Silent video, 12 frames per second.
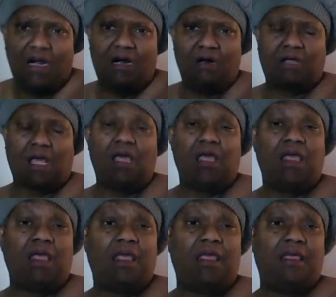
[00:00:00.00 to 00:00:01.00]
Okay.
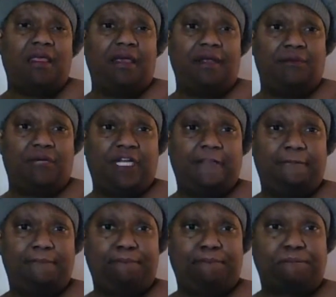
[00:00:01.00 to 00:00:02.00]
Anyway,
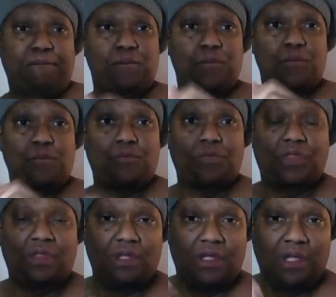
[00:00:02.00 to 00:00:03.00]

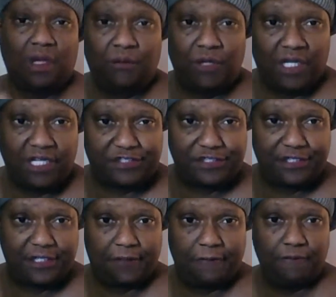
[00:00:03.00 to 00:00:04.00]
I want to let you
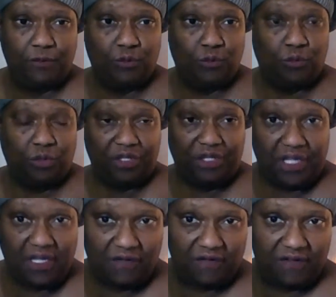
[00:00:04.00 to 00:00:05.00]
know
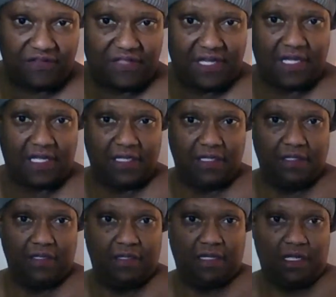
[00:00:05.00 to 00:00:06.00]
whenever that
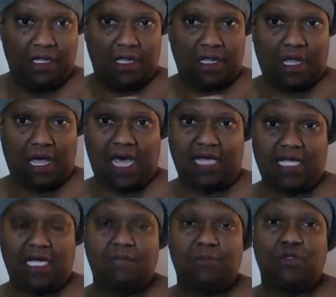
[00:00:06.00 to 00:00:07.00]
I
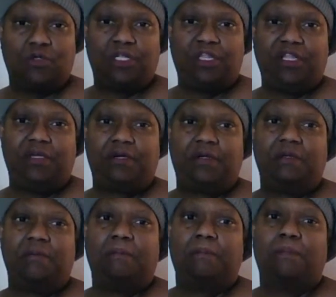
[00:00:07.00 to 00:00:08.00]
come on
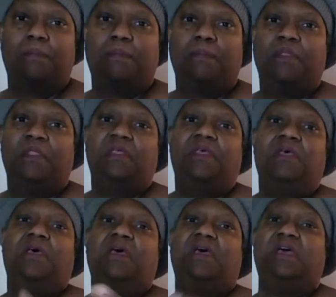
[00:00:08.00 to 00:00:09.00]
here
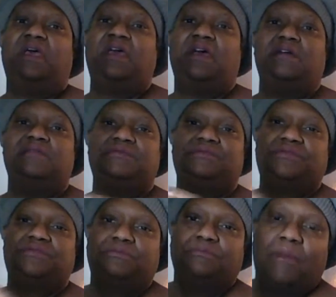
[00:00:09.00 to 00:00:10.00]
and
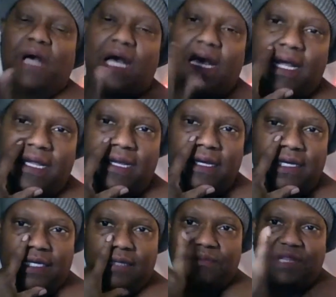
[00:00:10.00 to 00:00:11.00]
my
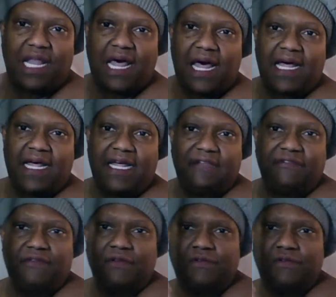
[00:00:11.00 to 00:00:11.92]
live